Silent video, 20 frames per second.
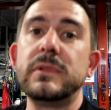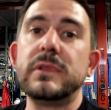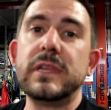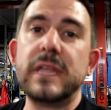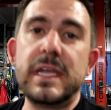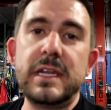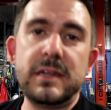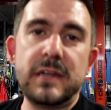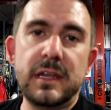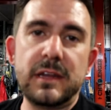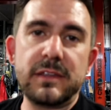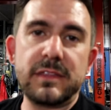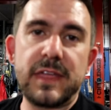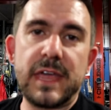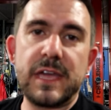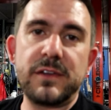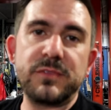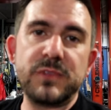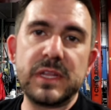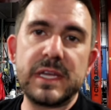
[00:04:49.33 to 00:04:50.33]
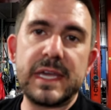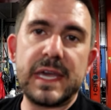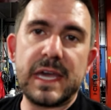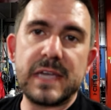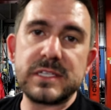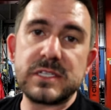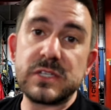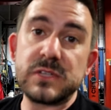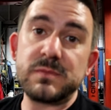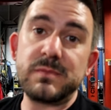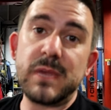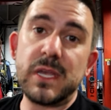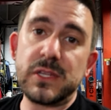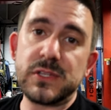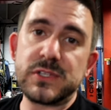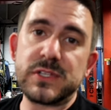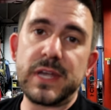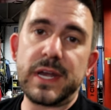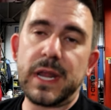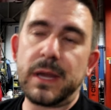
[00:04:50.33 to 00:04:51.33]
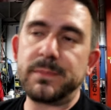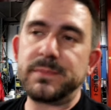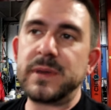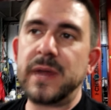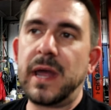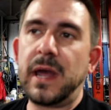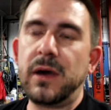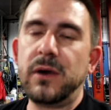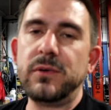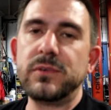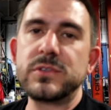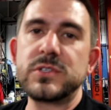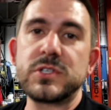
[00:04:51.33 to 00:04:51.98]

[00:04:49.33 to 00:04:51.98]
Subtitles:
Lyndon, thankfully, has his mill set up now,